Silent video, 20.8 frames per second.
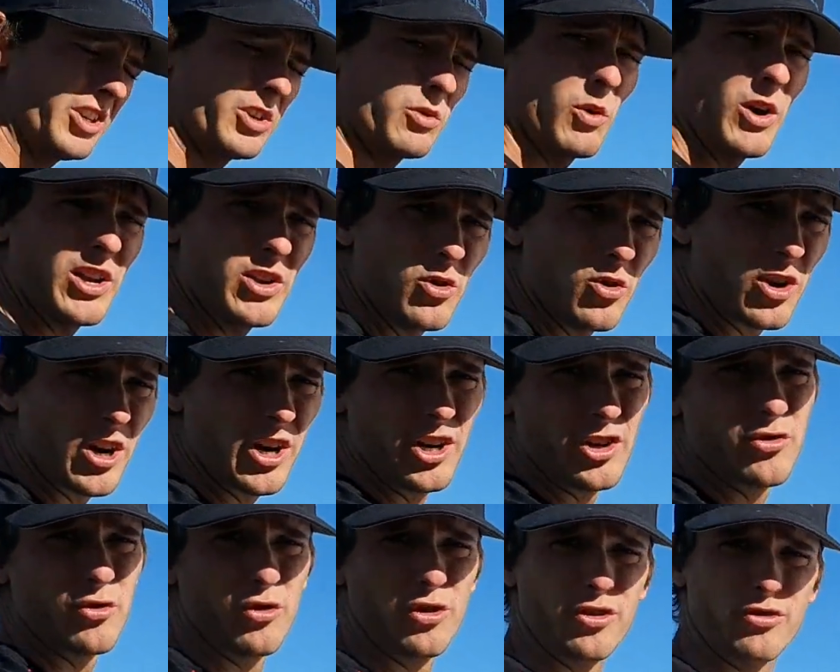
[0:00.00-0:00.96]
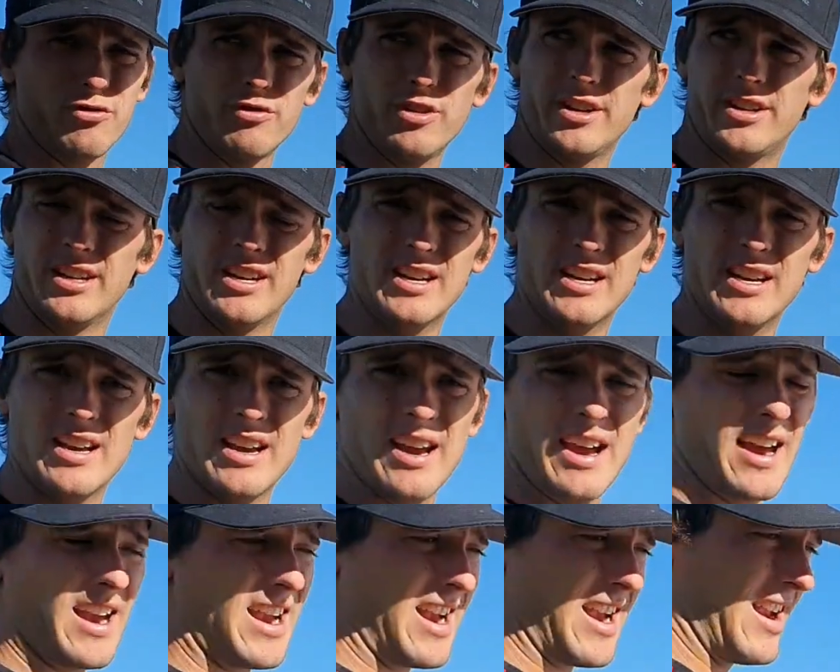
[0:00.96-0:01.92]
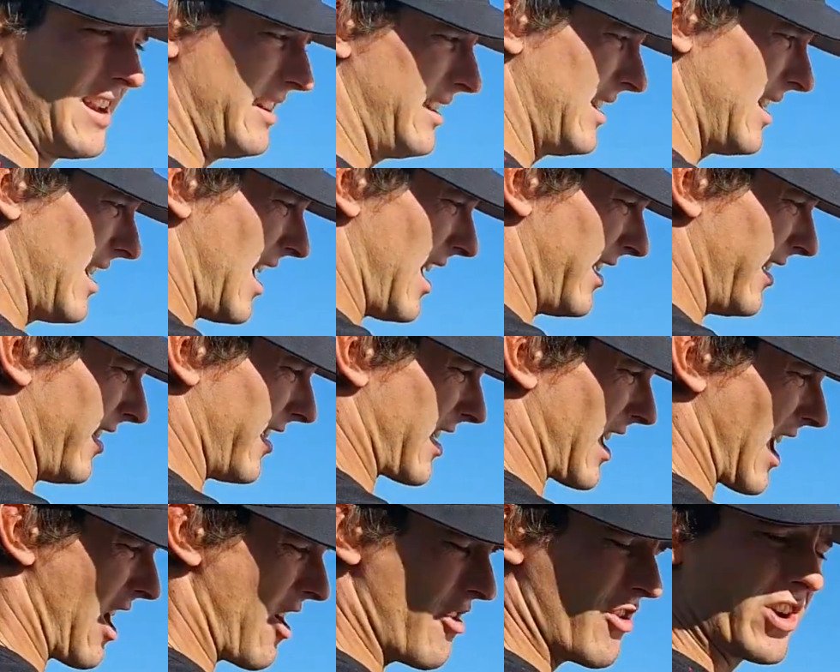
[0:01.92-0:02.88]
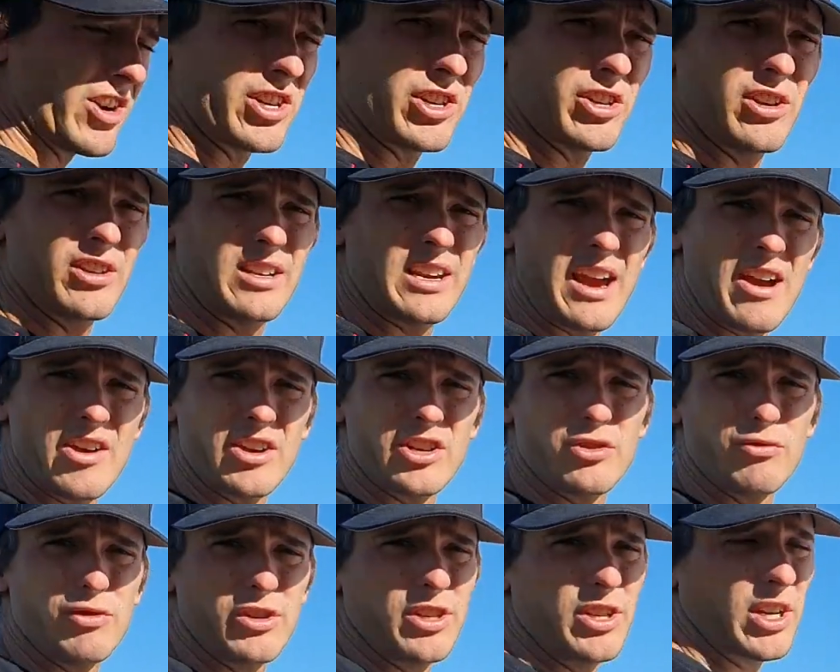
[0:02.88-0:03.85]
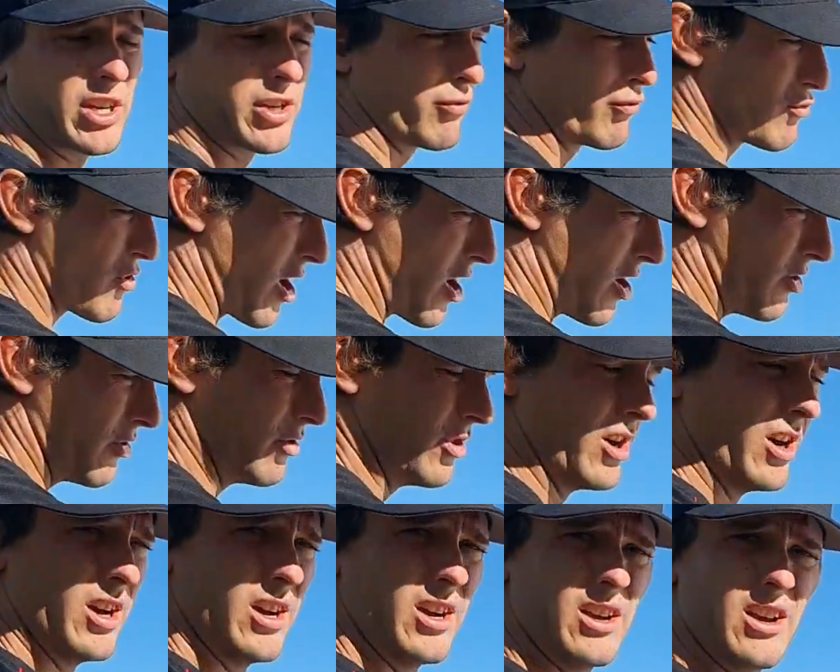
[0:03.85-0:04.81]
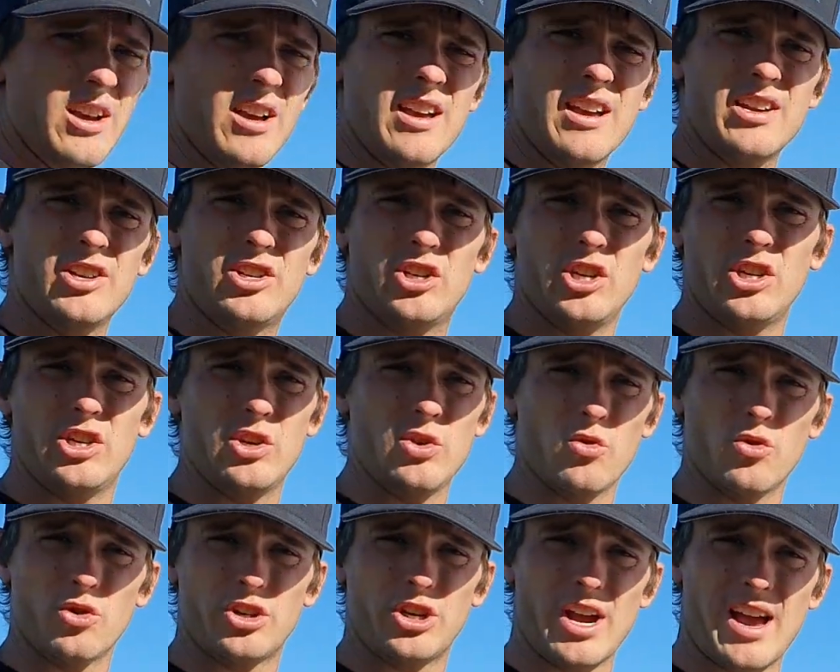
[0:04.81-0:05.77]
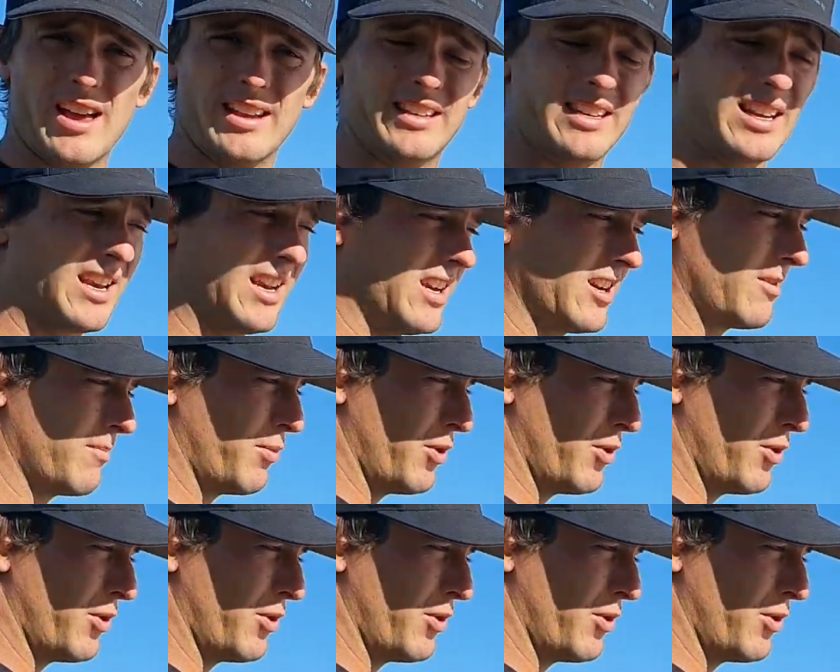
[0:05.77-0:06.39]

is where you're going to draw the grid, and under the characteristics row, it's just your chance here to